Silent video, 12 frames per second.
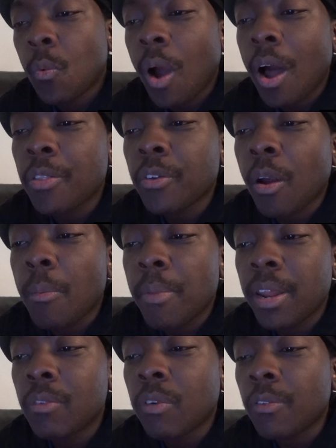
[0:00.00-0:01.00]
While there are
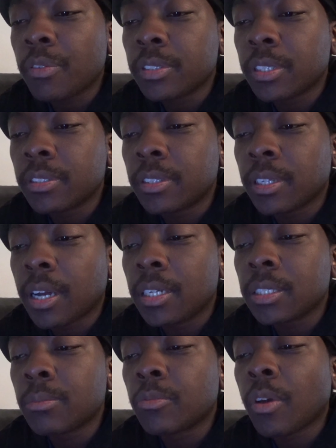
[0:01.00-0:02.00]
many references to the
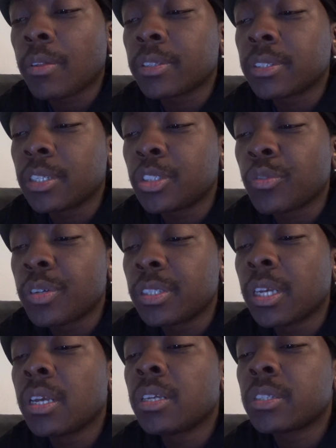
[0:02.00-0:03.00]
custom throughout the
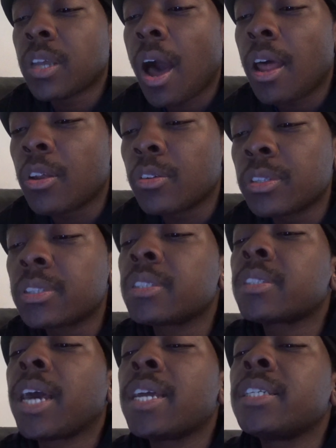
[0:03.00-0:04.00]
centuries, scholars
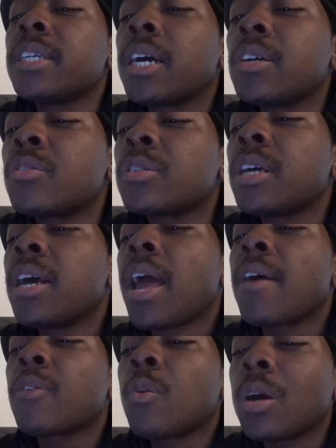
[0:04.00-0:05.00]
since the 1800s
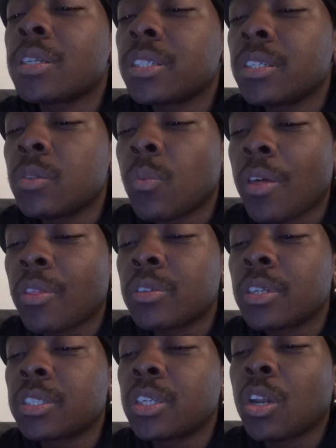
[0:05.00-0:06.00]
have questioned whether
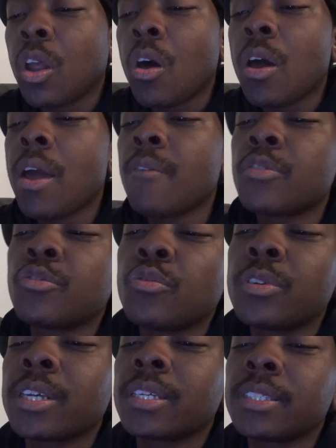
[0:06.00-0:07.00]
such a law ever
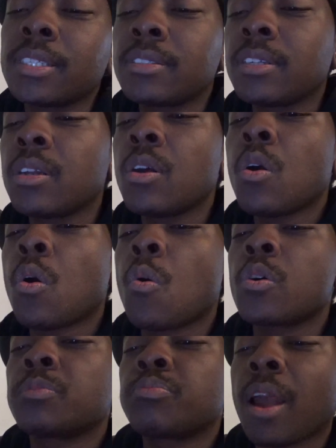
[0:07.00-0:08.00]
truly existed
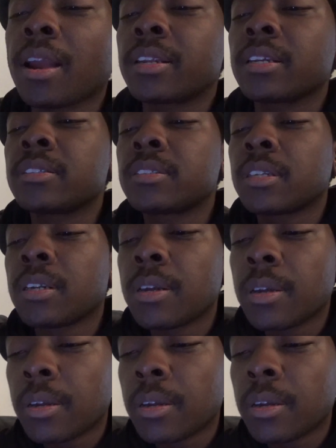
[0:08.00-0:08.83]
or was practiced.